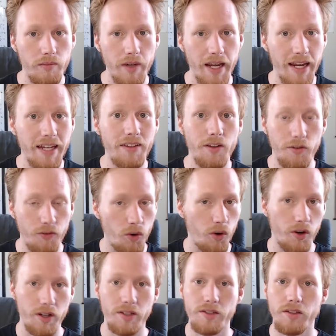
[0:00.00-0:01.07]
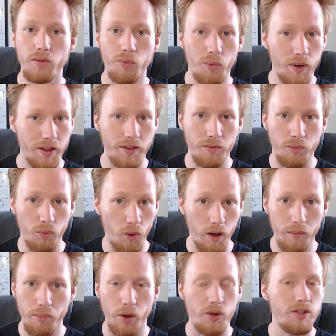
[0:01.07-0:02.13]
in the forest with
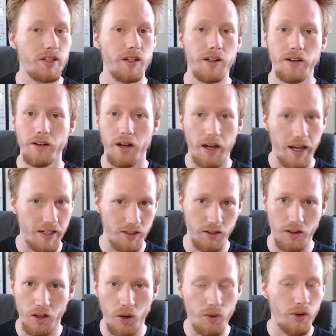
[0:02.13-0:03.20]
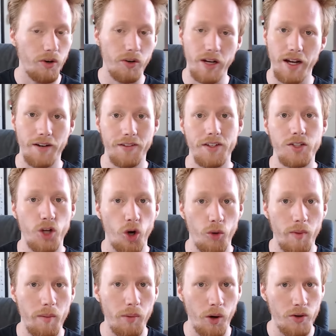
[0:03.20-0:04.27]
one person as a loner, kind of this
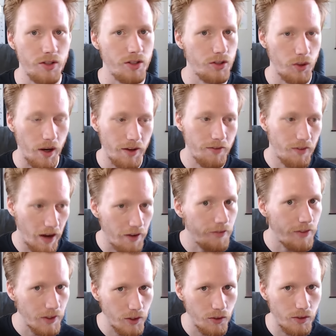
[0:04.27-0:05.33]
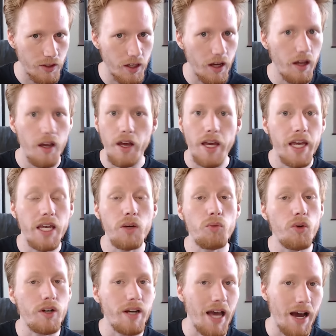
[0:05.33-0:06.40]
hermit person. So I figured that he
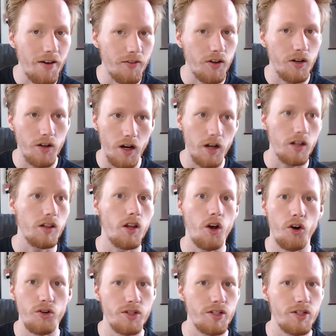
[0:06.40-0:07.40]
wouldn't have a large